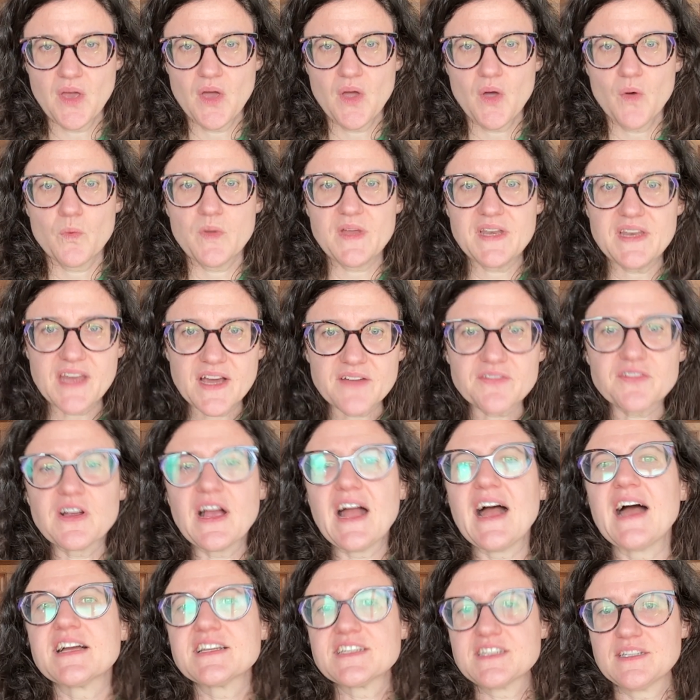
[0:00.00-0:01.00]
We never
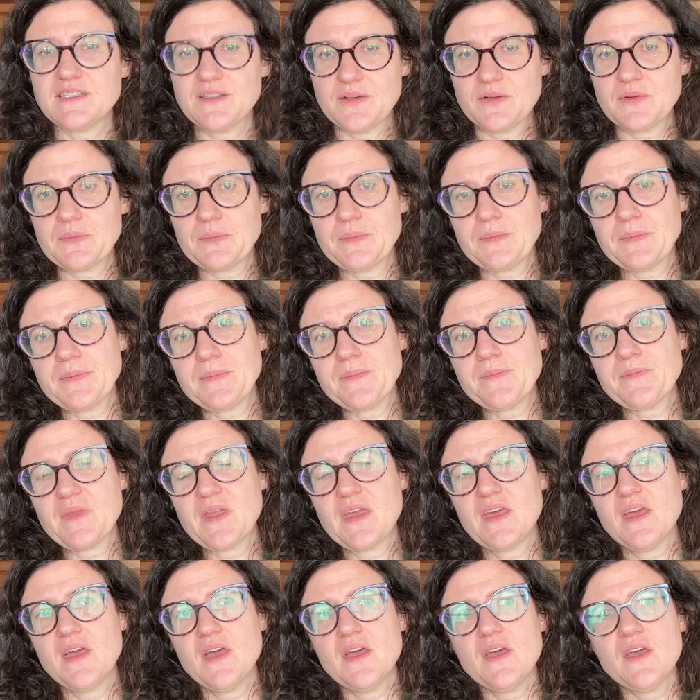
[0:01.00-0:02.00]
act alone.
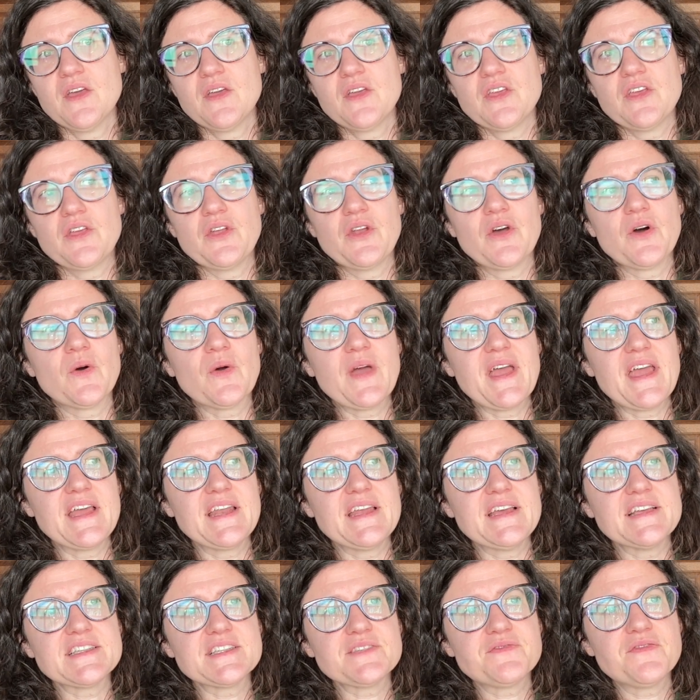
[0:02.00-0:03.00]
It
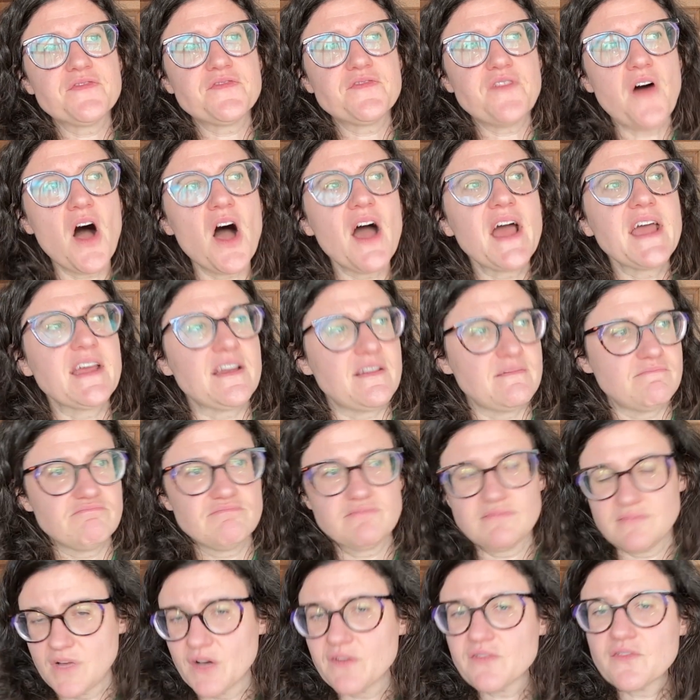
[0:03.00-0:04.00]
is fine,
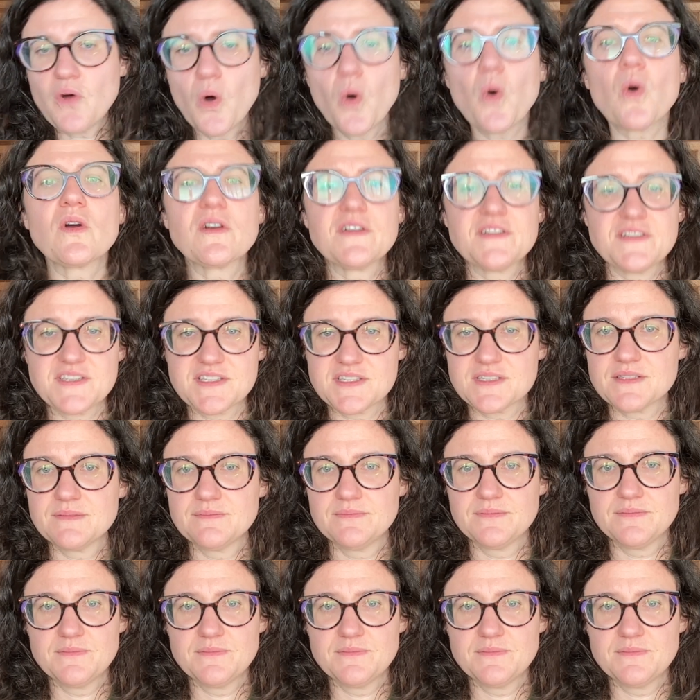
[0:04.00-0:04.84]
of course,